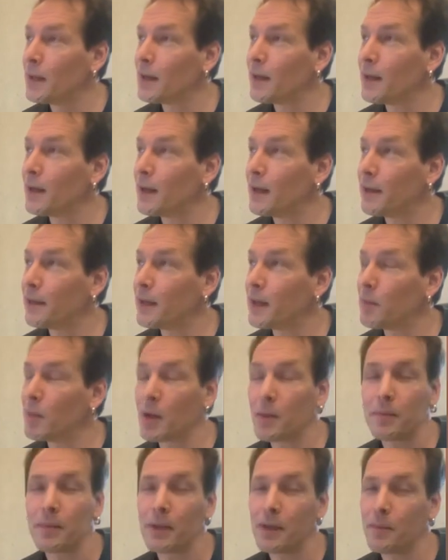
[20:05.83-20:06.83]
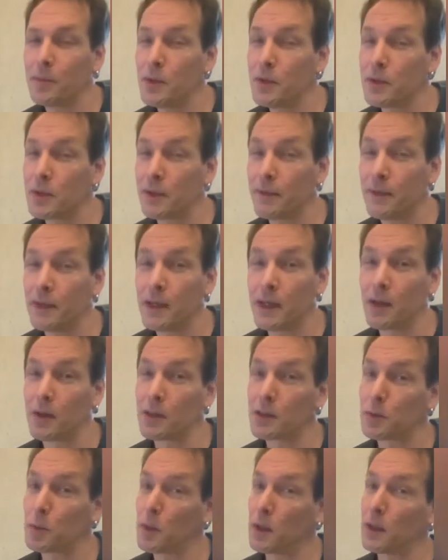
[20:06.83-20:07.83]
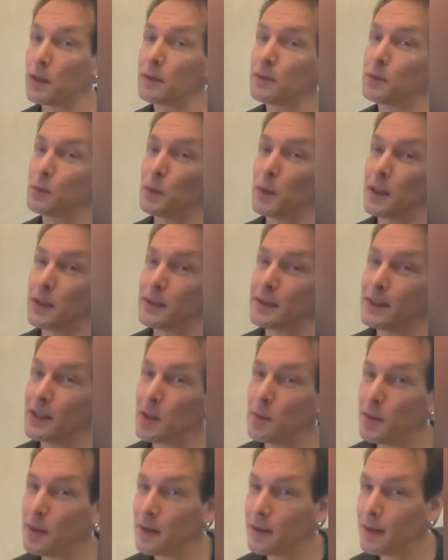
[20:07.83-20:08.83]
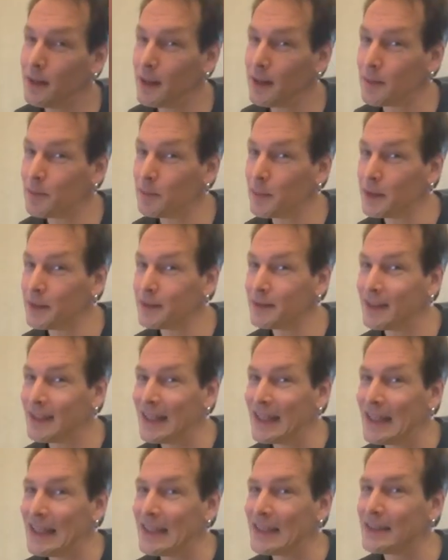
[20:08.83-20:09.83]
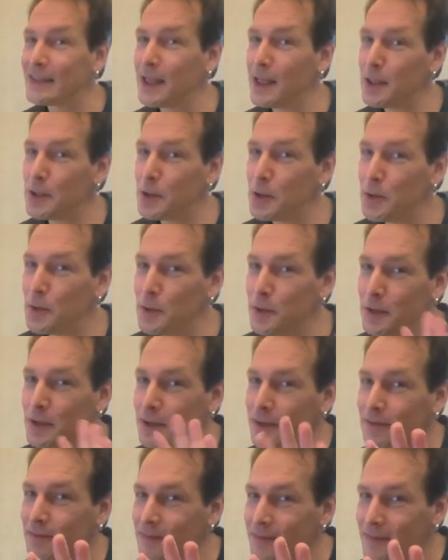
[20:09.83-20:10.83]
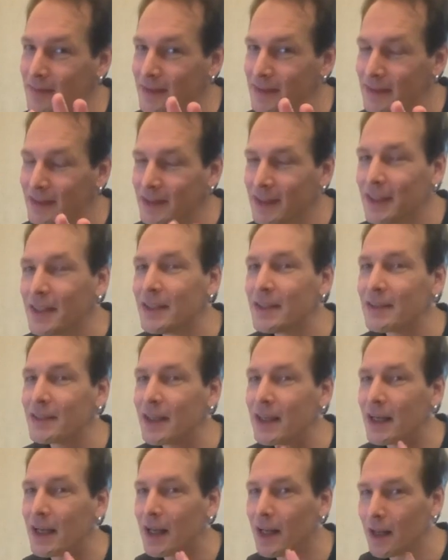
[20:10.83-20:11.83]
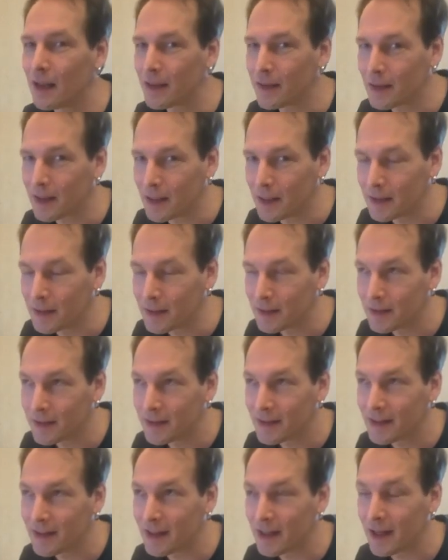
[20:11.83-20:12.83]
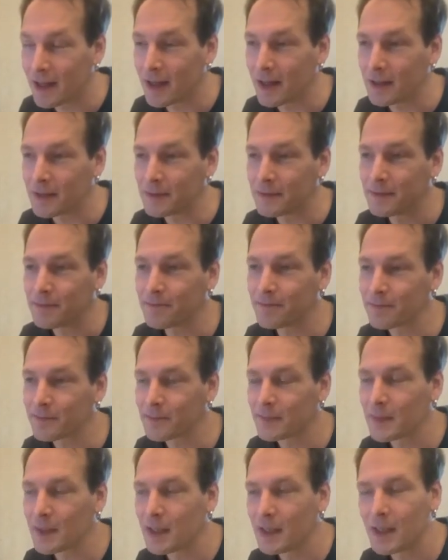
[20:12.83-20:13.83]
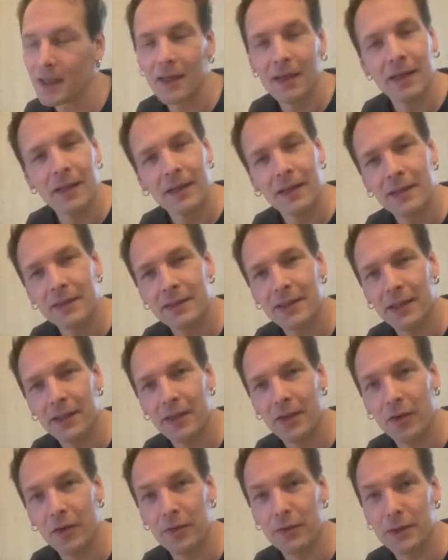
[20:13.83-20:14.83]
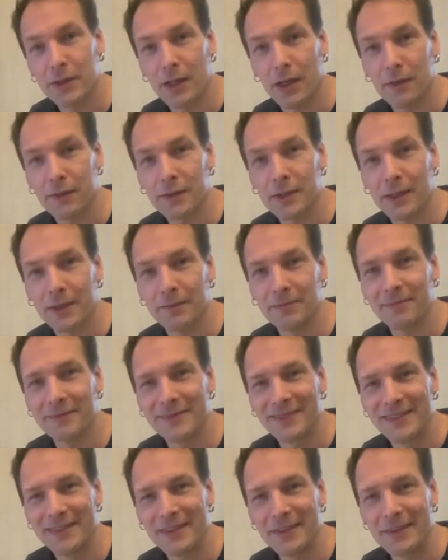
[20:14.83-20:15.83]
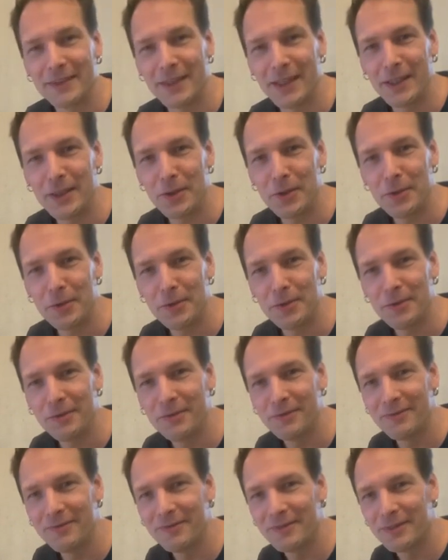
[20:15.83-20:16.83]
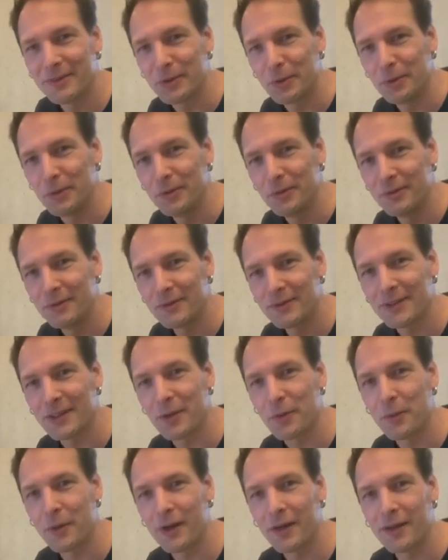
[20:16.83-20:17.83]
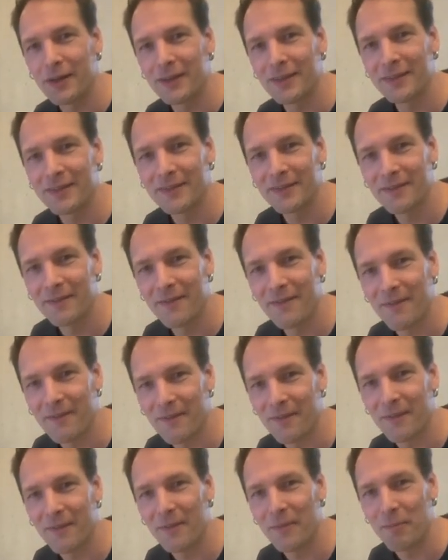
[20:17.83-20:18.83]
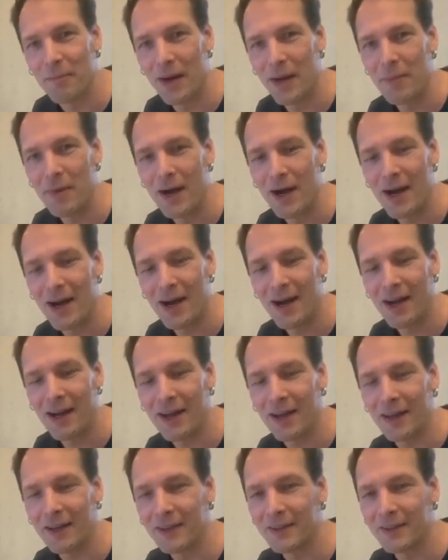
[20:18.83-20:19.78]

there might be a music video as well. We'll see about that. But stay tuned, stay healthy, and take care of yourselves. And see you soon somewhere. Bye bye.